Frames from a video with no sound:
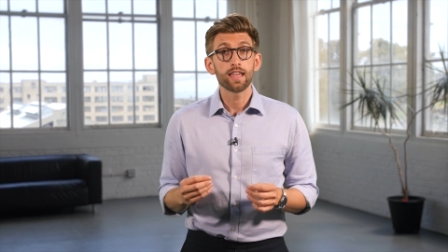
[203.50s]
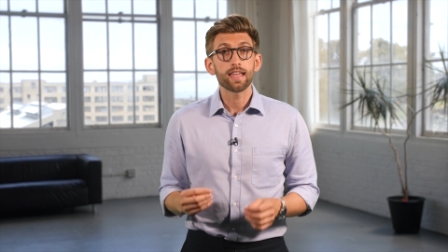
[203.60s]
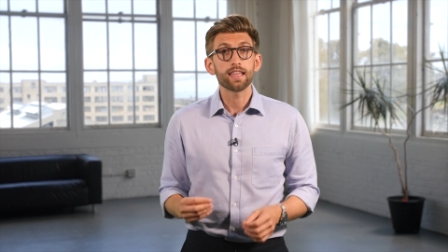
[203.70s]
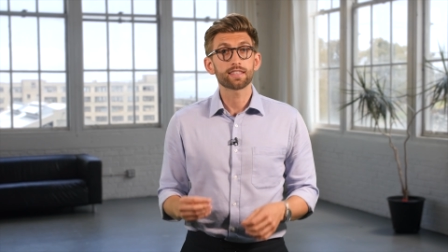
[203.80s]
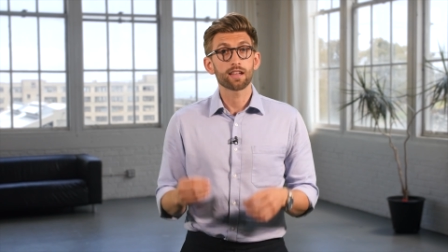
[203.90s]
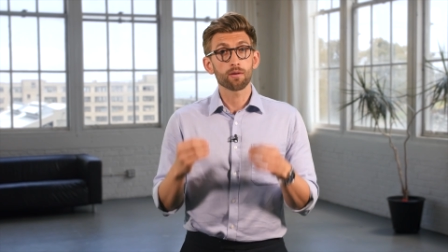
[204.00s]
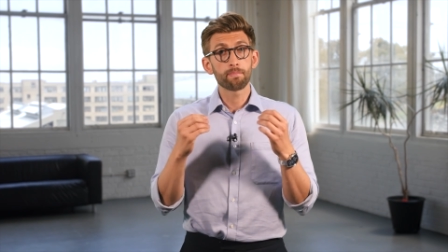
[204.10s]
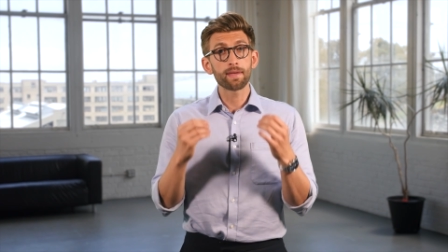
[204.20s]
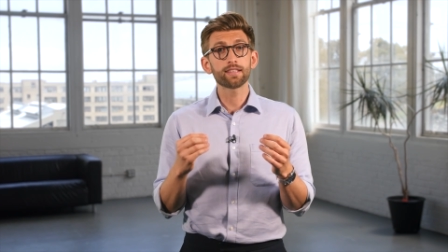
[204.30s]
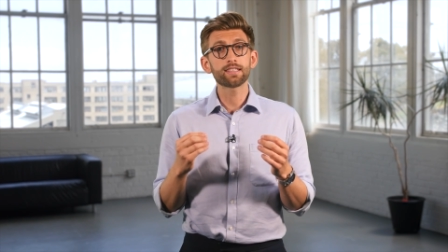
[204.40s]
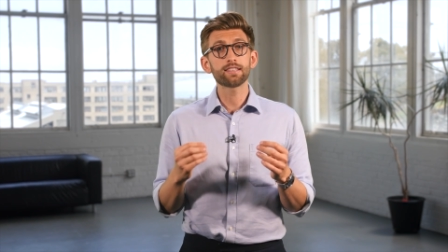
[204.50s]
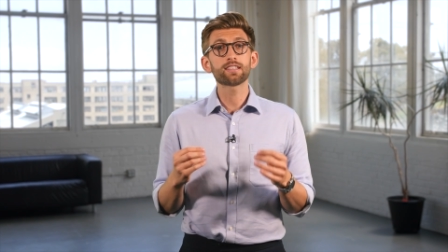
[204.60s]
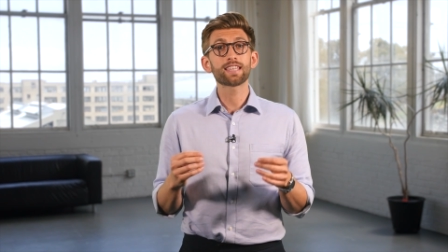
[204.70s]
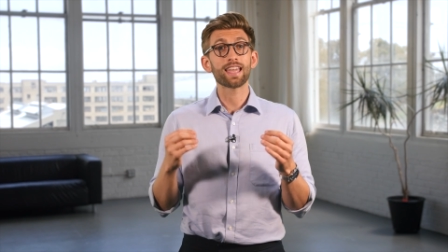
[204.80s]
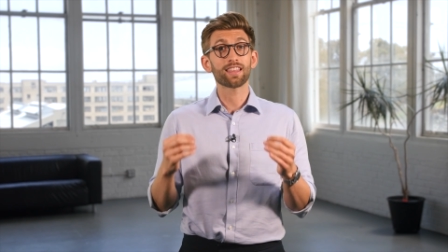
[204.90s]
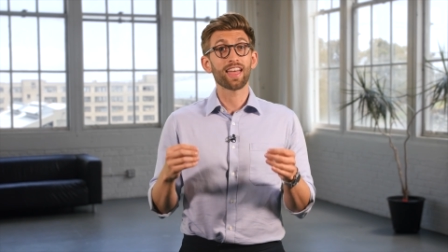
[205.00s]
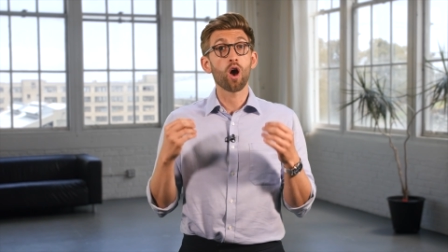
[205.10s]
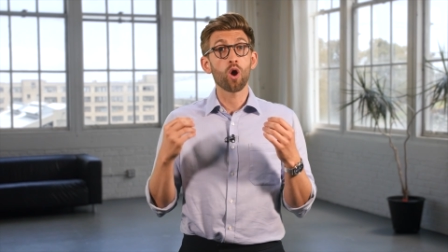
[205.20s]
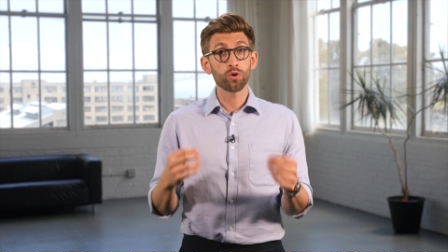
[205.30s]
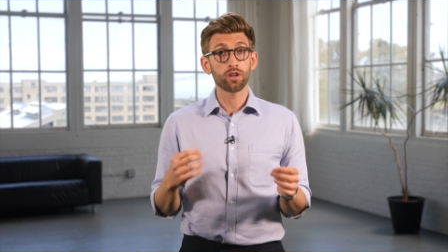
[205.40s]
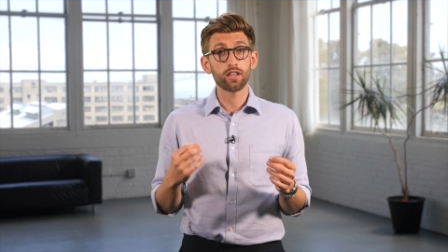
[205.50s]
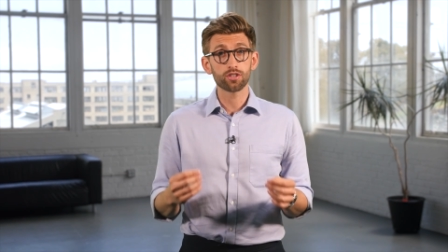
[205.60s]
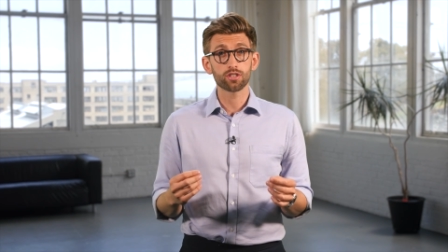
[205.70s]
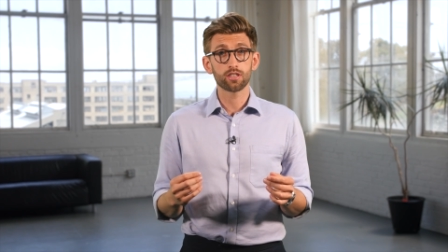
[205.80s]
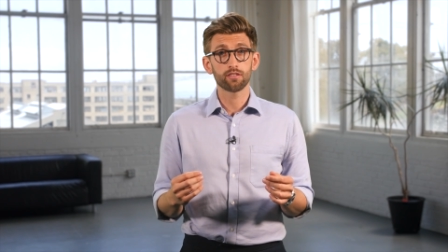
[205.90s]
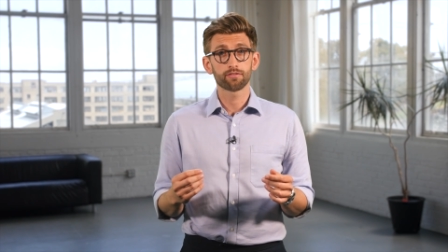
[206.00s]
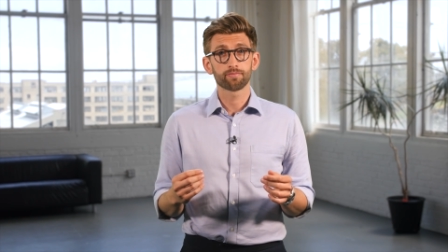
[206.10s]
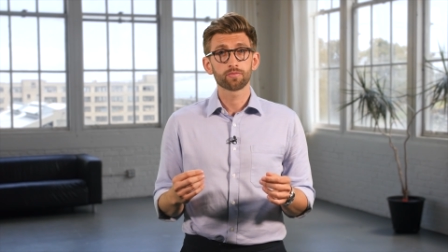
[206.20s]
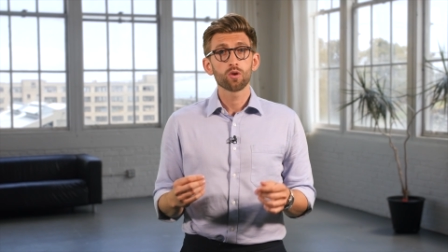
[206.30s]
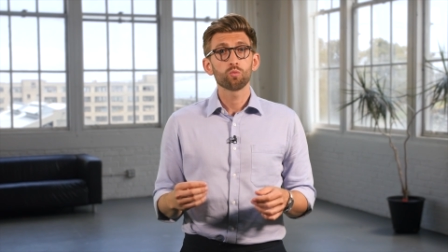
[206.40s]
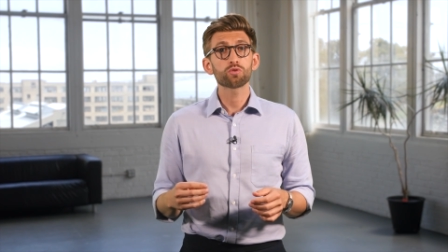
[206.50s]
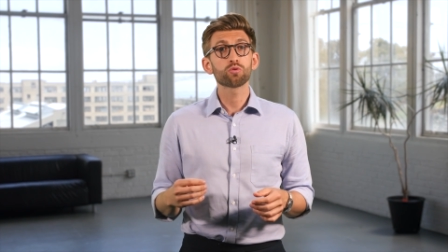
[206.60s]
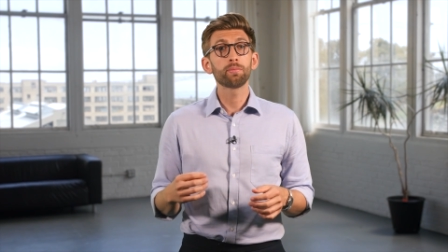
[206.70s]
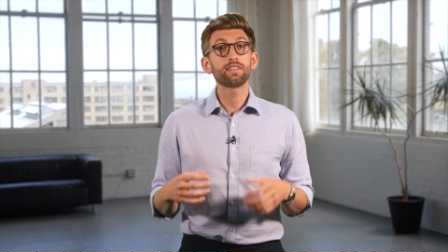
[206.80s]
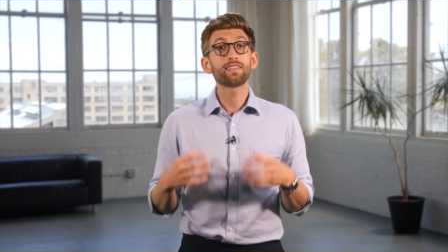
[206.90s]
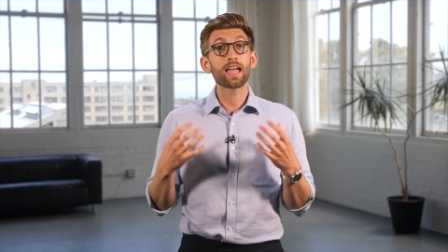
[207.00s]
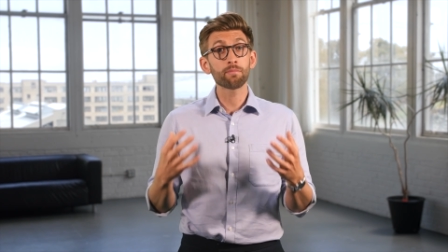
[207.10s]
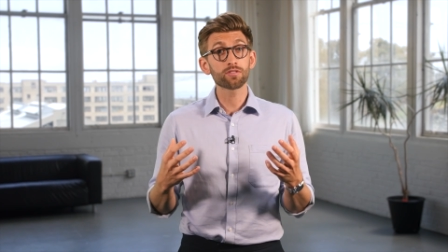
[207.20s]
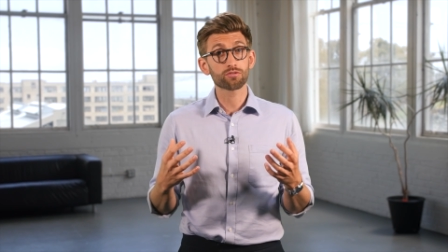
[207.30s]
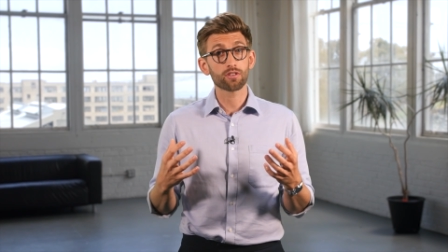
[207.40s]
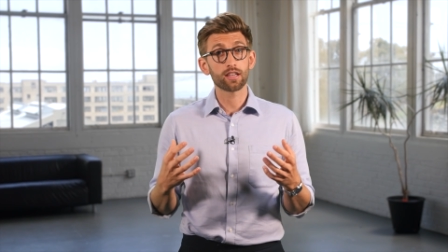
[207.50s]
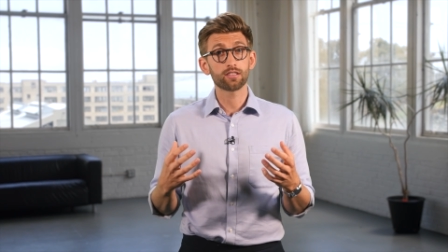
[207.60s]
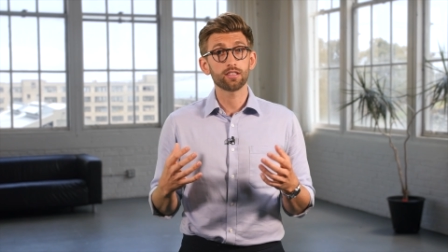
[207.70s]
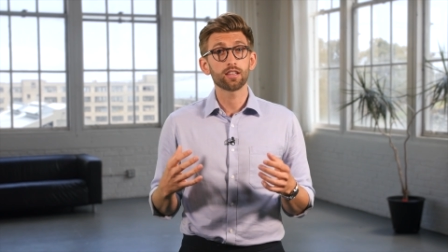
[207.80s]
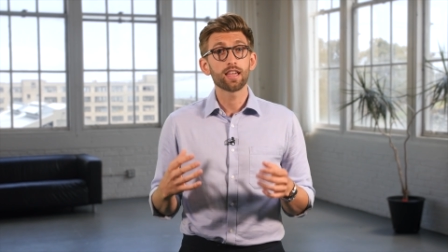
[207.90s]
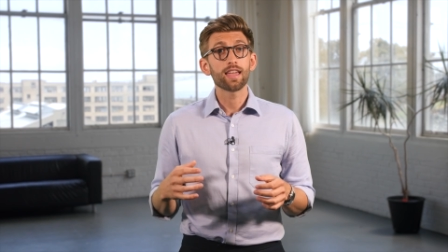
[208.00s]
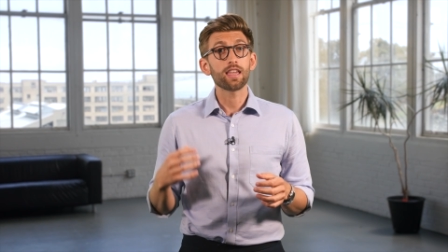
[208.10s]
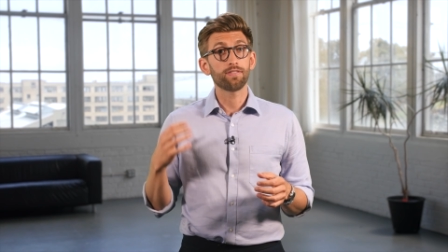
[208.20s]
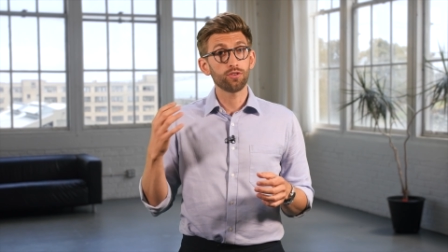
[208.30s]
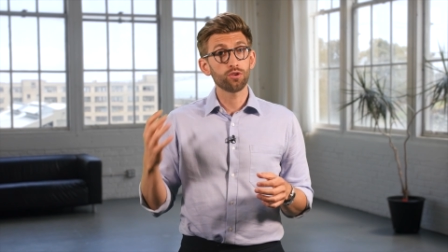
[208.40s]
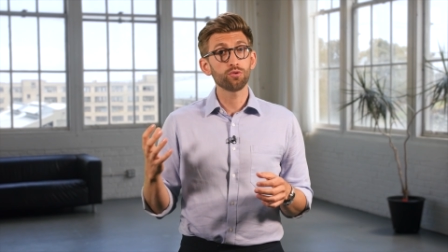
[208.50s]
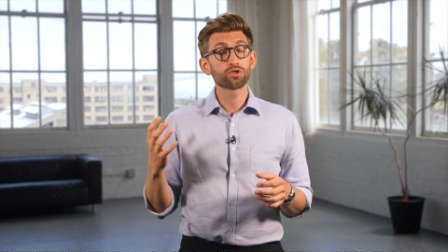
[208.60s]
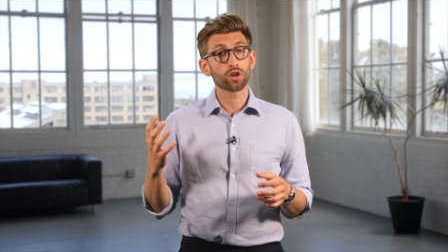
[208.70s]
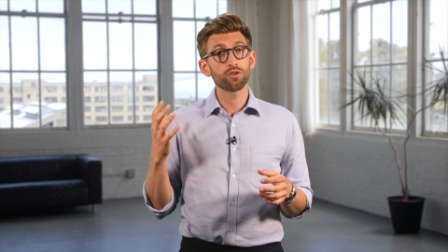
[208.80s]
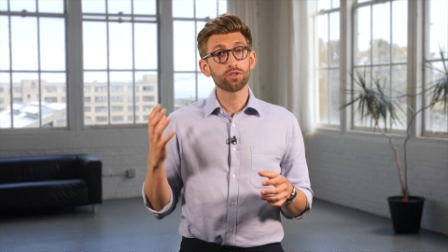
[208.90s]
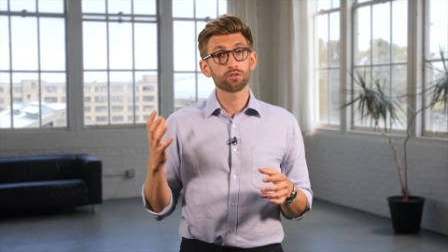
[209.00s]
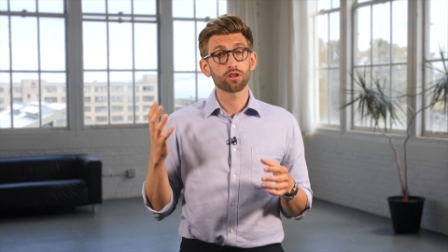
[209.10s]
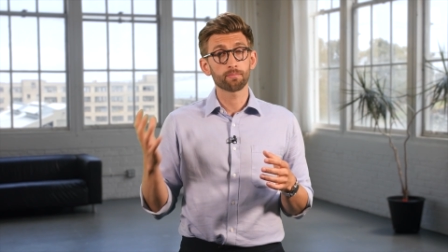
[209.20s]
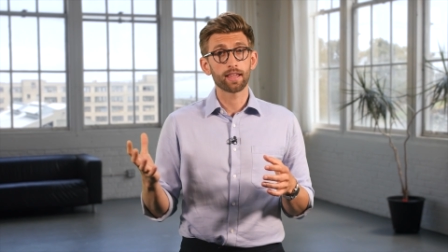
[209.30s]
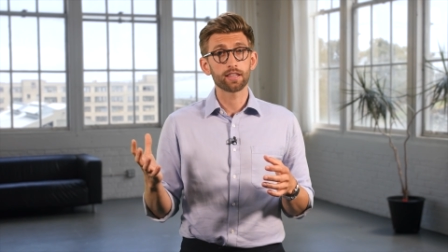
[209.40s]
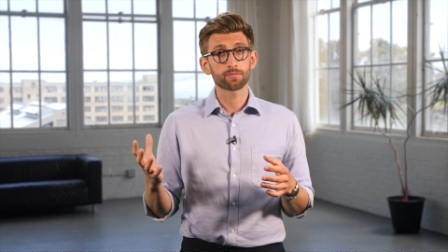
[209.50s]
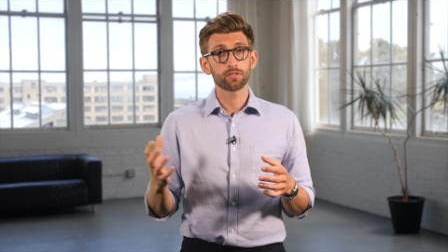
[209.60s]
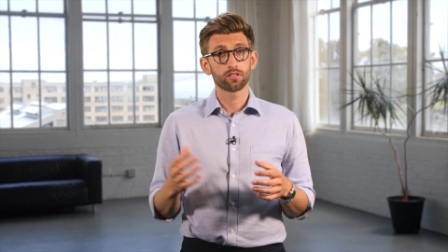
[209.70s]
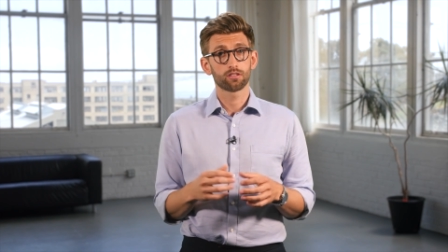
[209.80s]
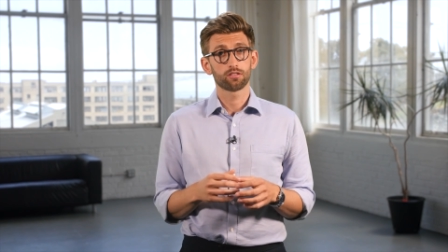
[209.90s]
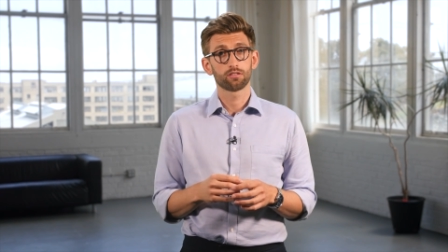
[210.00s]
is their ability to take their own initiative, which will be demonstrated if you chose your own placement.